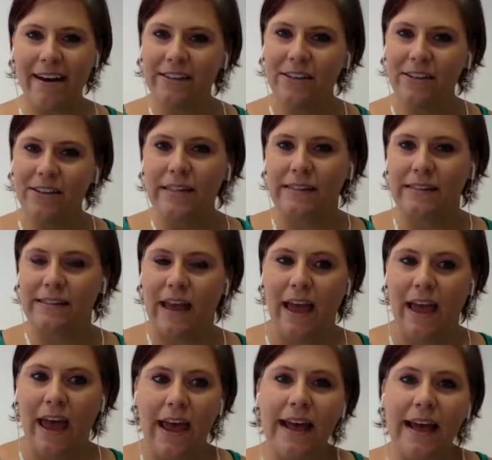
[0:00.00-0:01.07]
so it's
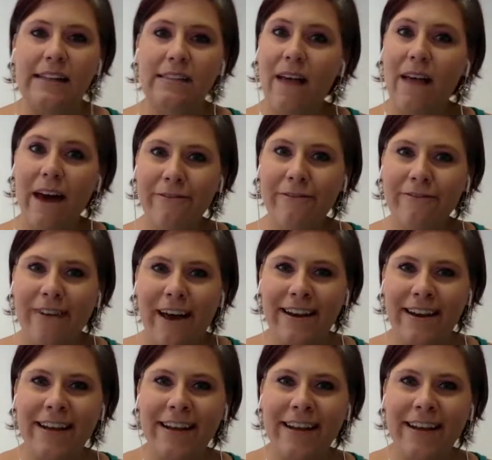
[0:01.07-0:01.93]
a lot of fun.